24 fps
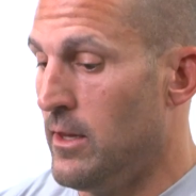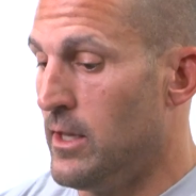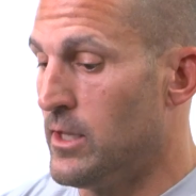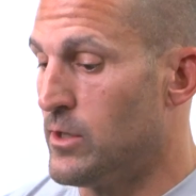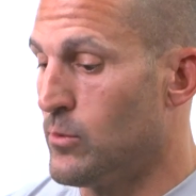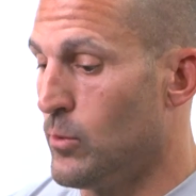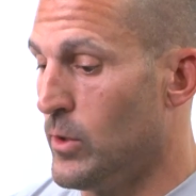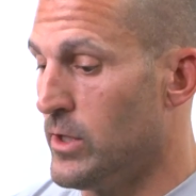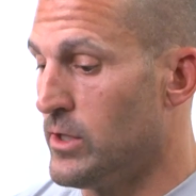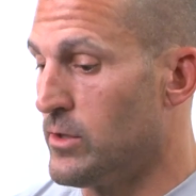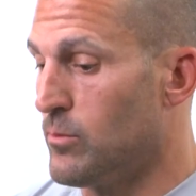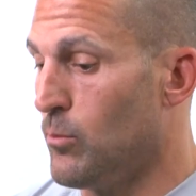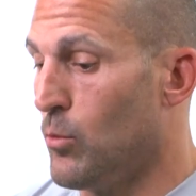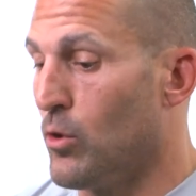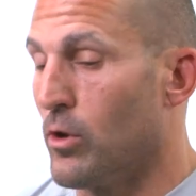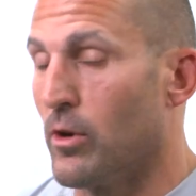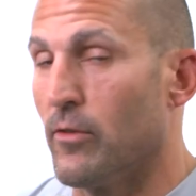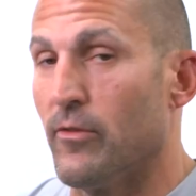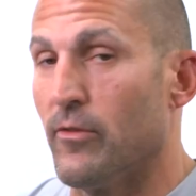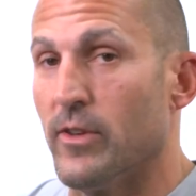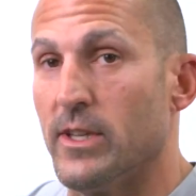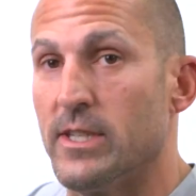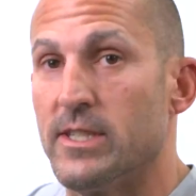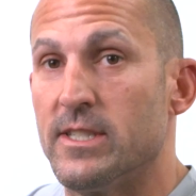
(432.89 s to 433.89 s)
This one's more
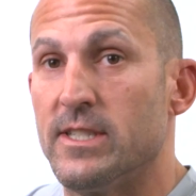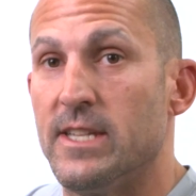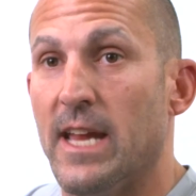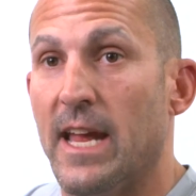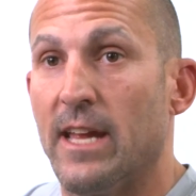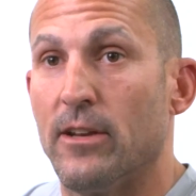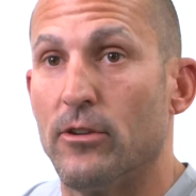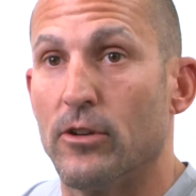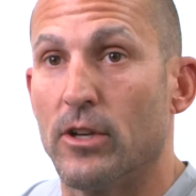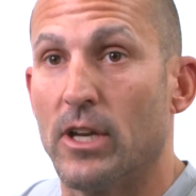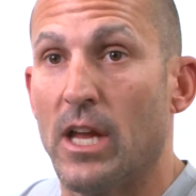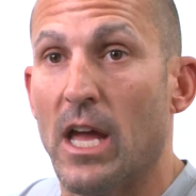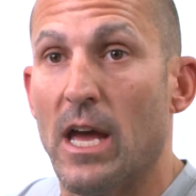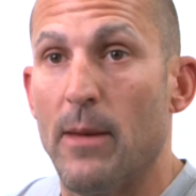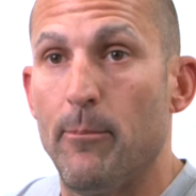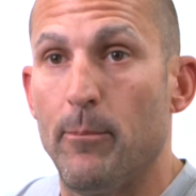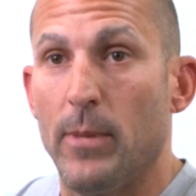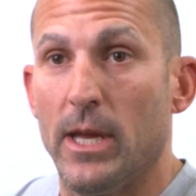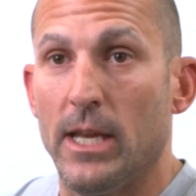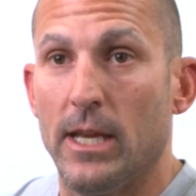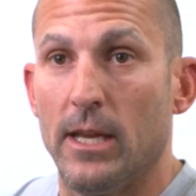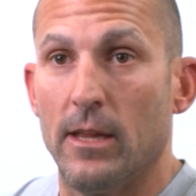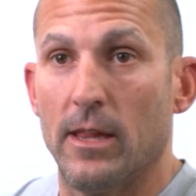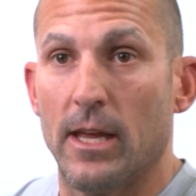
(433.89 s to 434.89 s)
of a standard cut
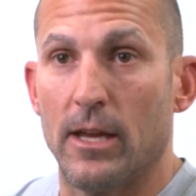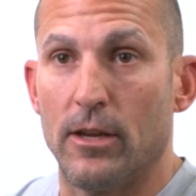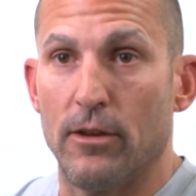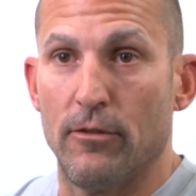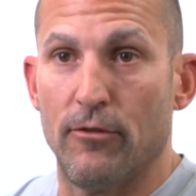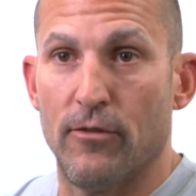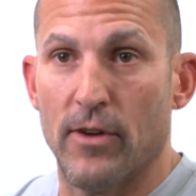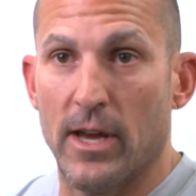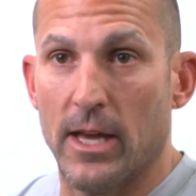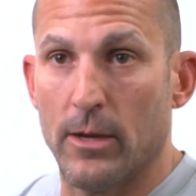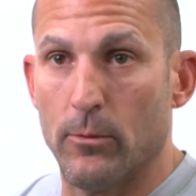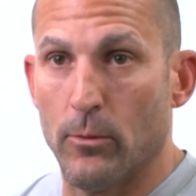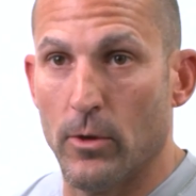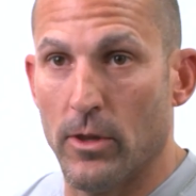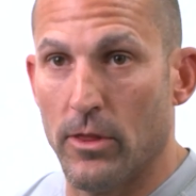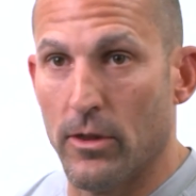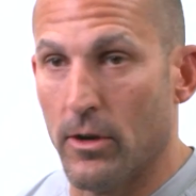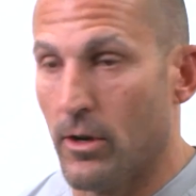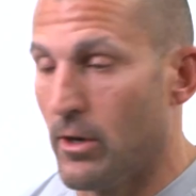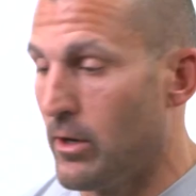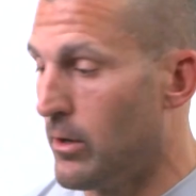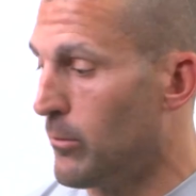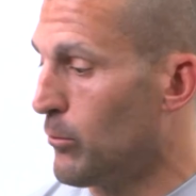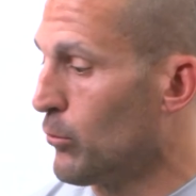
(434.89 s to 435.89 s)
beanie like you'll find with
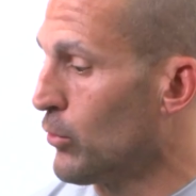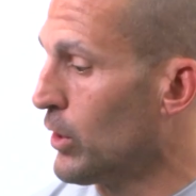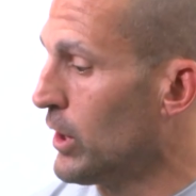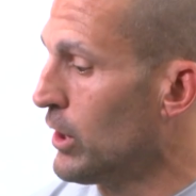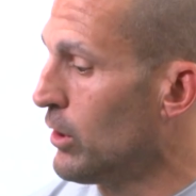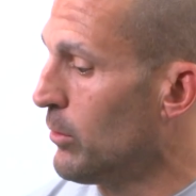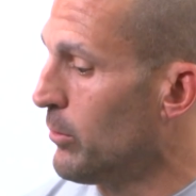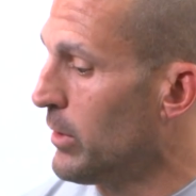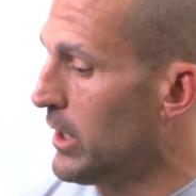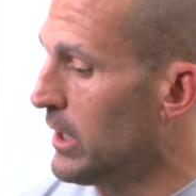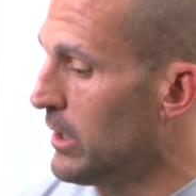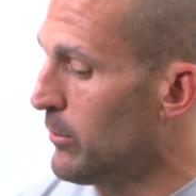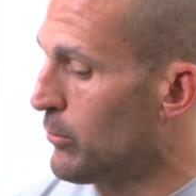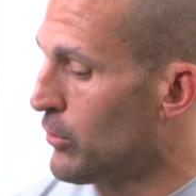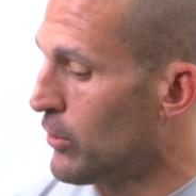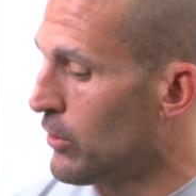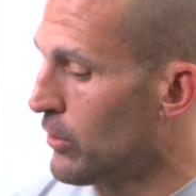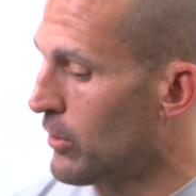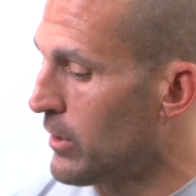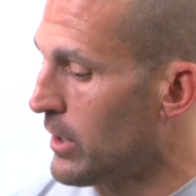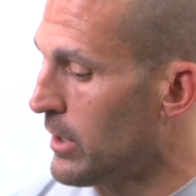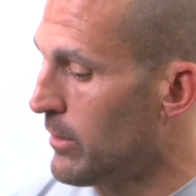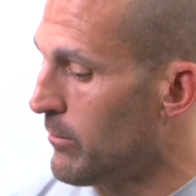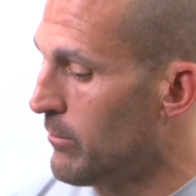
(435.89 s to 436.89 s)
our Merino beanie
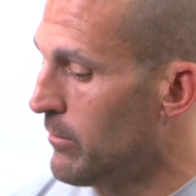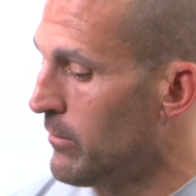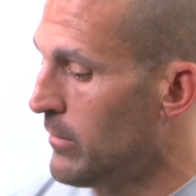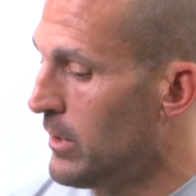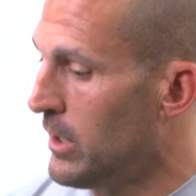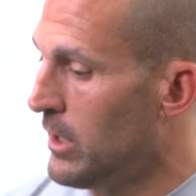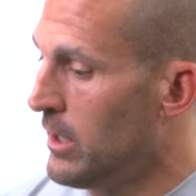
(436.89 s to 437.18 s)
program.